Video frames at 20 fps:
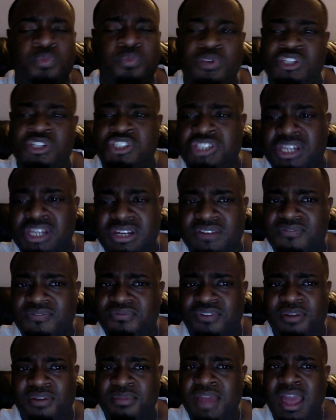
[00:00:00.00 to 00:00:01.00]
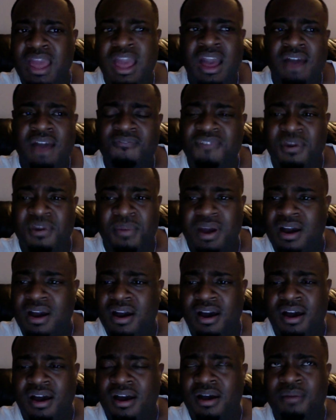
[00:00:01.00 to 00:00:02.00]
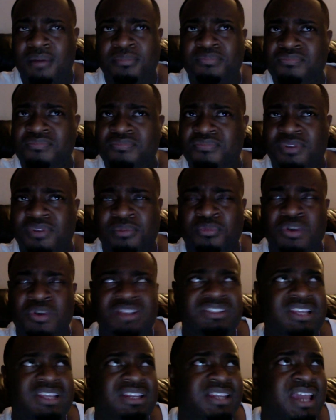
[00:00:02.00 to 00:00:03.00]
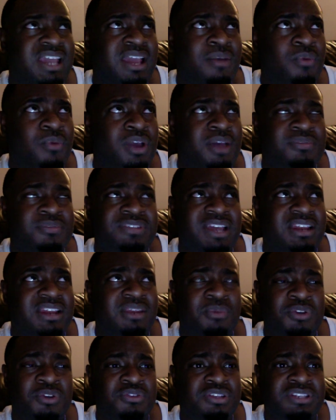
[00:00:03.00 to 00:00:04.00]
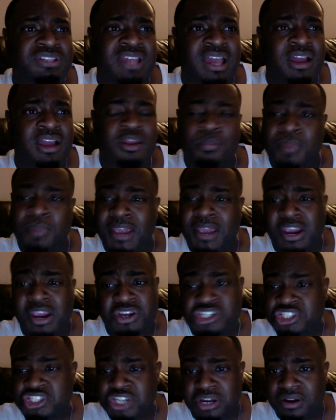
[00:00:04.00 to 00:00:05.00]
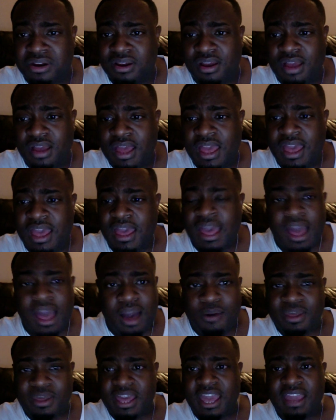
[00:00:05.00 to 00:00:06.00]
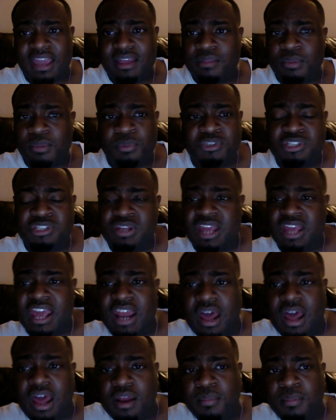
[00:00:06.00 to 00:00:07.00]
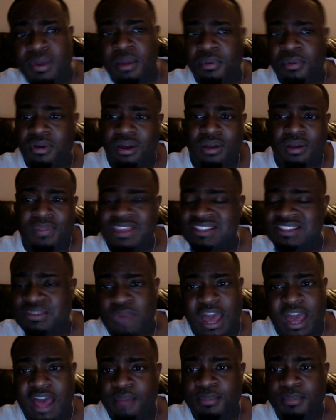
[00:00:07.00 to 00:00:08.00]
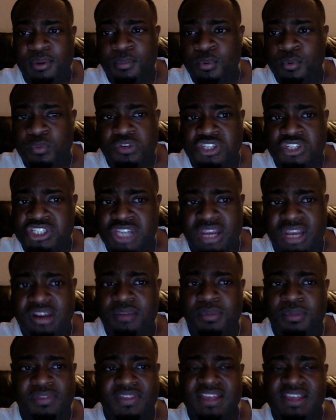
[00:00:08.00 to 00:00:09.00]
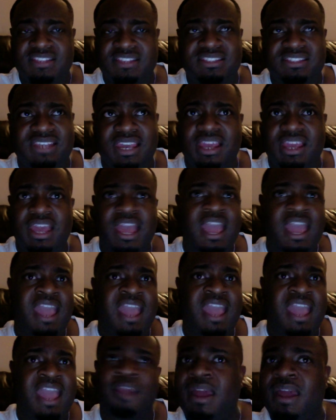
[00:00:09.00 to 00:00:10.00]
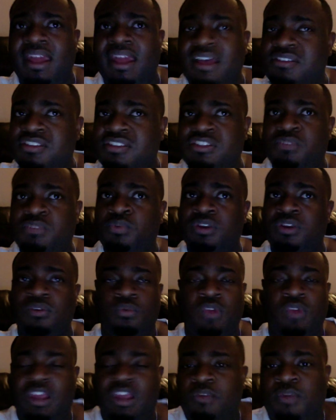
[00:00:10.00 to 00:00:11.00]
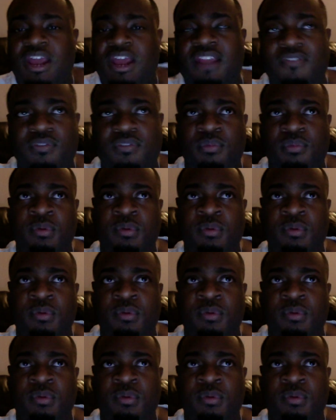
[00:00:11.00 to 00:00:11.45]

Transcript: Rasheeda from from um from what's that damn website that we used to download BearShare. Okay, when she had all the bubble gum. That's how I remember Rasheeda, but that's it. Everybody else is ir irrelevant.